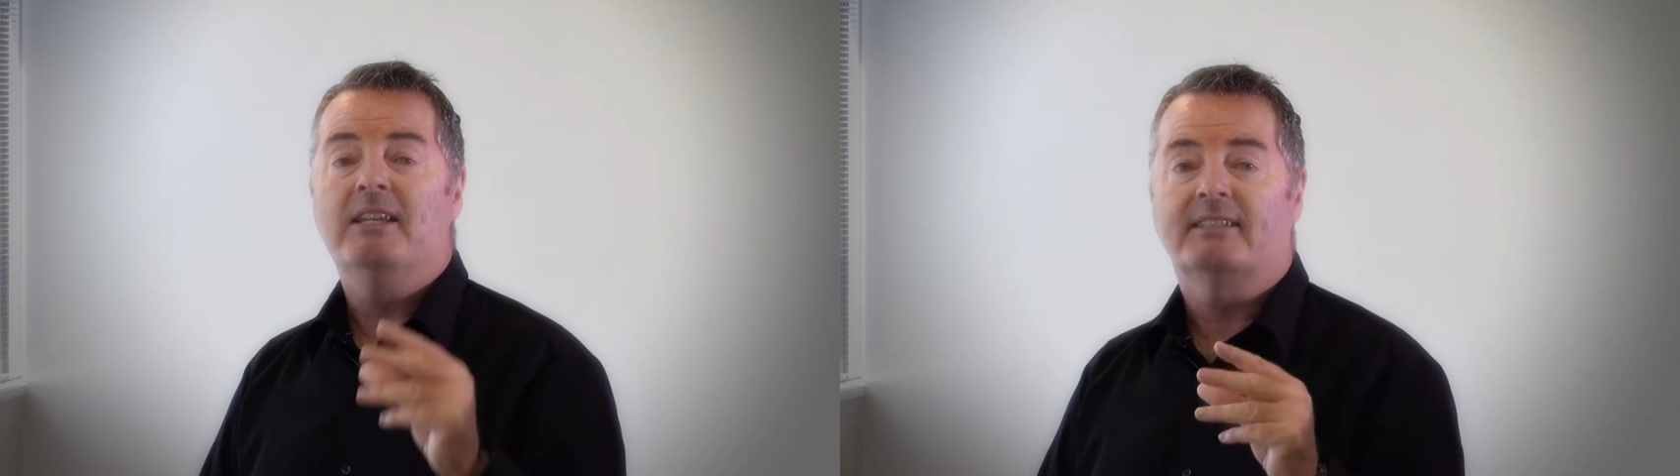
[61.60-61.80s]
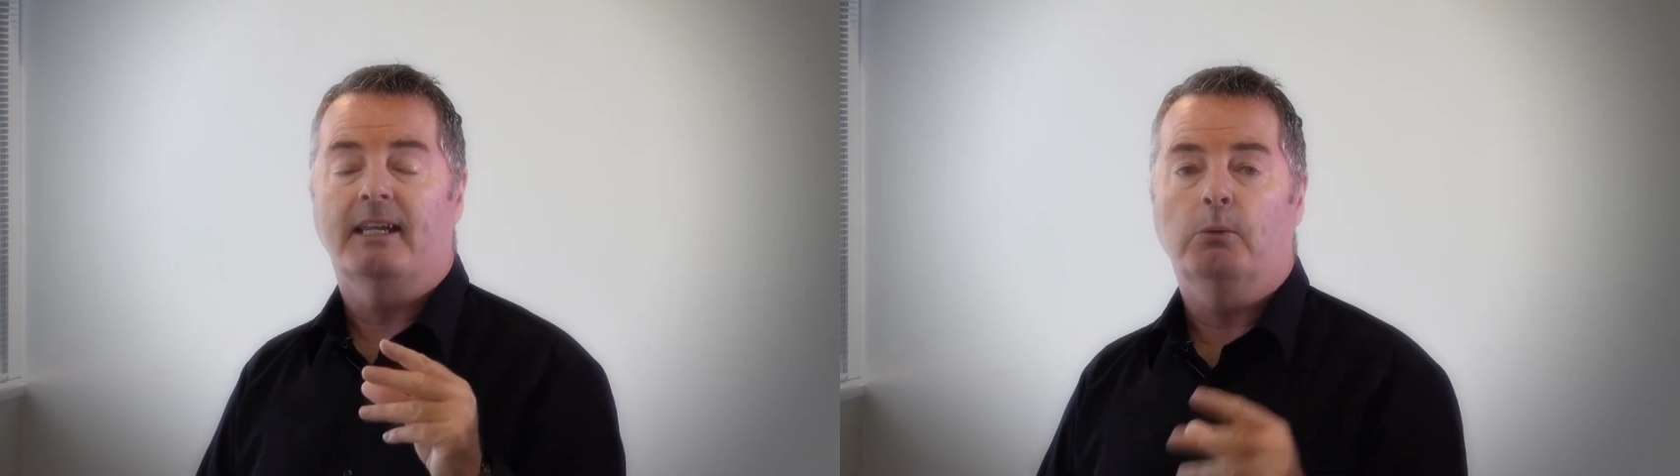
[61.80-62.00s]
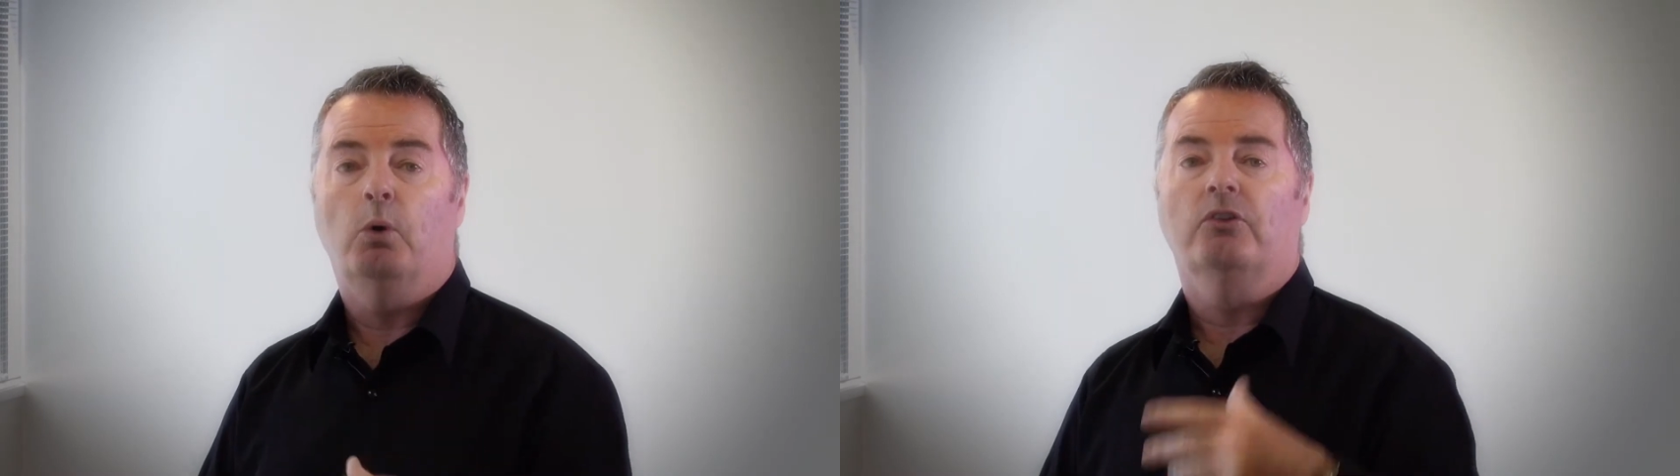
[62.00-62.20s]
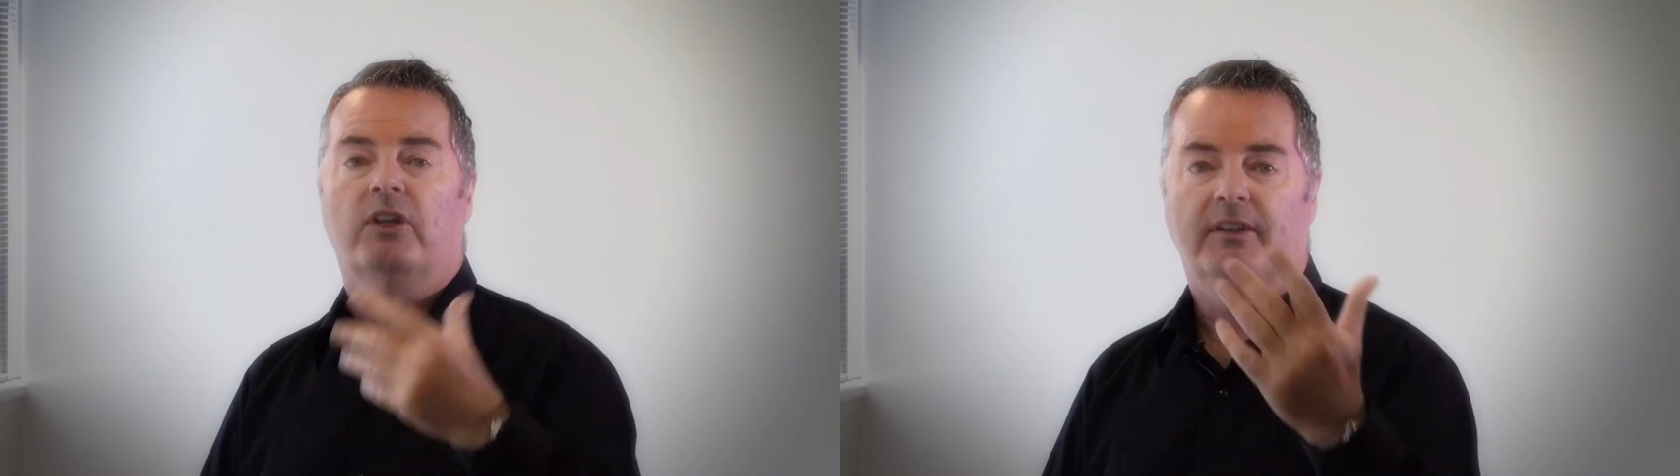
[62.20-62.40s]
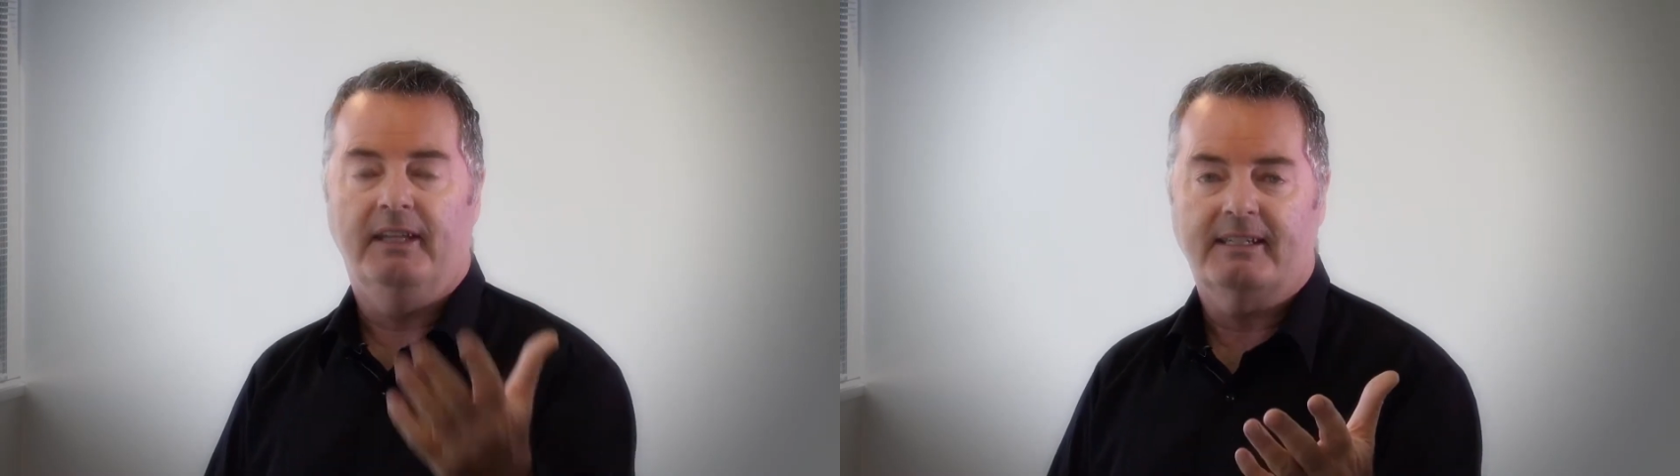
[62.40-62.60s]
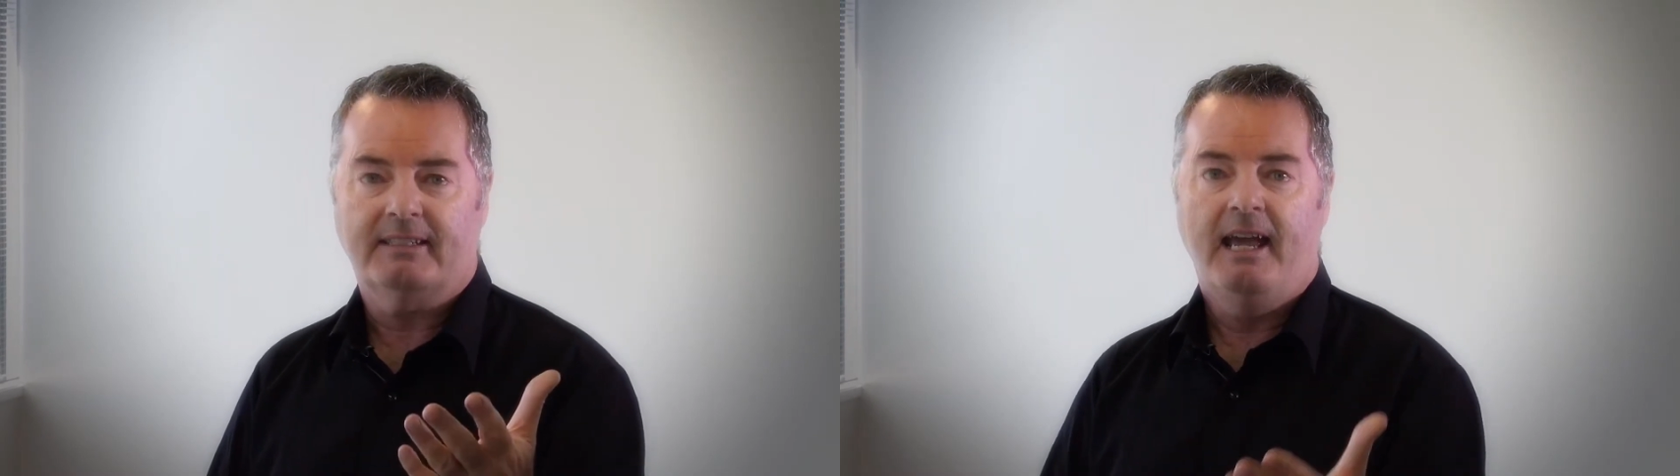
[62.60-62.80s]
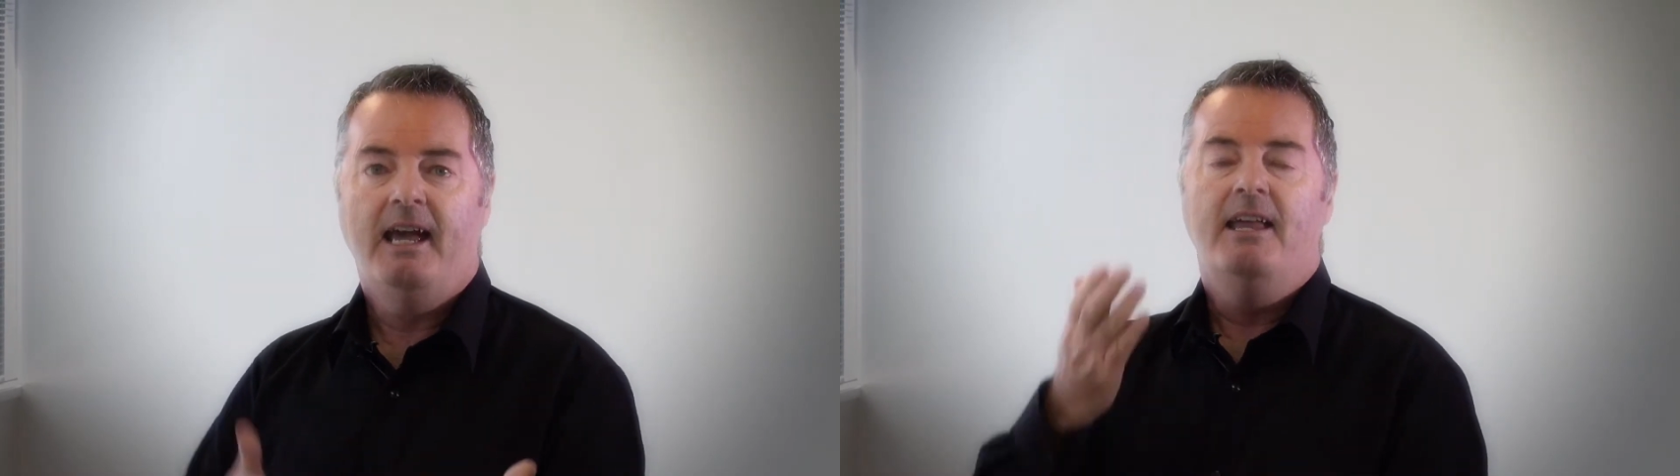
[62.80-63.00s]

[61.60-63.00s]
I meant to say was this.